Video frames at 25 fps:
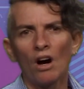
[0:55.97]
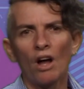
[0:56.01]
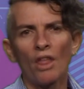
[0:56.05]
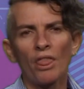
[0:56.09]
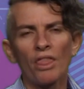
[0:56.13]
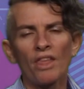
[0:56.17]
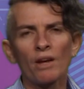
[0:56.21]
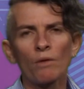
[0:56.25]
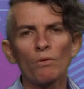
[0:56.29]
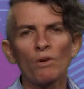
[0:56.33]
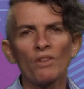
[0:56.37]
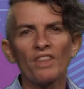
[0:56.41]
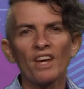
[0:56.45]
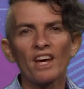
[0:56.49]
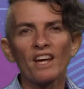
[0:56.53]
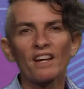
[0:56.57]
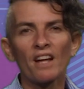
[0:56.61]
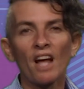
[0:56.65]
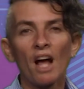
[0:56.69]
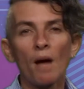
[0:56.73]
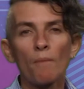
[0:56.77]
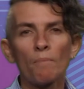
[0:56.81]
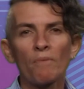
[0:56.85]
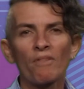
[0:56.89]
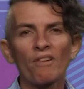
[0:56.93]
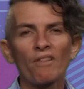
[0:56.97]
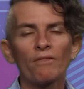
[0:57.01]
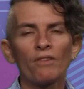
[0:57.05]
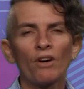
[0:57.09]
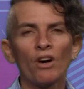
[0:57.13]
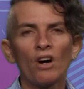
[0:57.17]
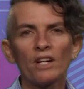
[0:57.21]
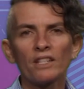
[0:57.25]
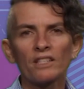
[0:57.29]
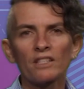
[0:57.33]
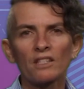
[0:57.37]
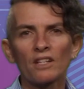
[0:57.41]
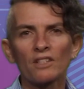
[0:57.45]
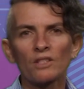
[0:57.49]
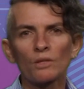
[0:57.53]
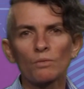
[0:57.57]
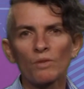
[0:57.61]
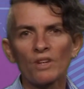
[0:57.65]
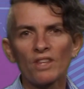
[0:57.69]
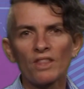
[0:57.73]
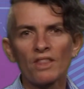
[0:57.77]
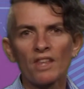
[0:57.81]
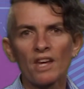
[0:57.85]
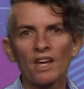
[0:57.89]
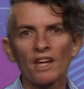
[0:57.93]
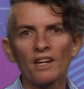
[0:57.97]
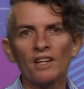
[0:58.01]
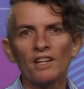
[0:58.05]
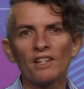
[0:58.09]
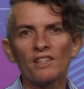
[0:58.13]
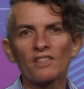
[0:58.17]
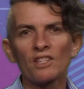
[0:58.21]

I think what that provides us with then